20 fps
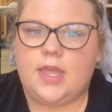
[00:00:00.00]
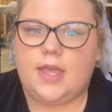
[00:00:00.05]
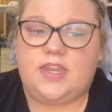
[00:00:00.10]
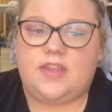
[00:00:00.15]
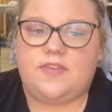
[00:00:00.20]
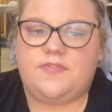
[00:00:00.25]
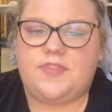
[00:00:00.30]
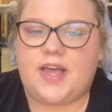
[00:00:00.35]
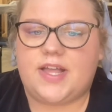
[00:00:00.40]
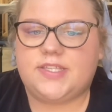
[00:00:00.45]

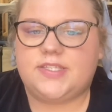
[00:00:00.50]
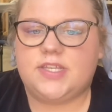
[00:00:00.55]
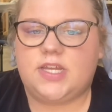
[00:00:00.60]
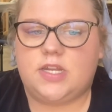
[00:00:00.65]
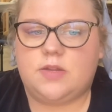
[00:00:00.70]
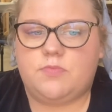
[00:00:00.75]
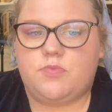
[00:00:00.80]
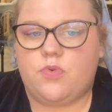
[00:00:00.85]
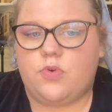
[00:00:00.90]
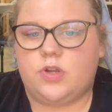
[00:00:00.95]
If that's
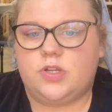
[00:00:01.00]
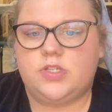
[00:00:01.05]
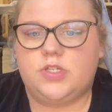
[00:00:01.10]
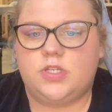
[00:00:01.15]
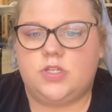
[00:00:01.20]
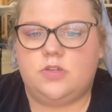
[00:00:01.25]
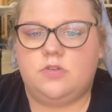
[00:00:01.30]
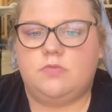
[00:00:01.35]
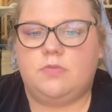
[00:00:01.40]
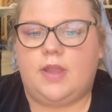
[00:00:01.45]
not important
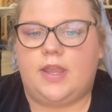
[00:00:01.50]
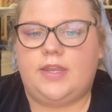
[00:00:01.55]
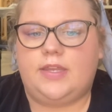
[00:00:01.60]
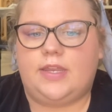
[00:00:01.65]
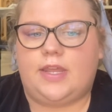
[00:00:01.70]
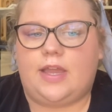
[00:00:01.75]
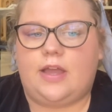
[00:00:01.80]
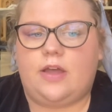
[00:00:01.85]
to you right now,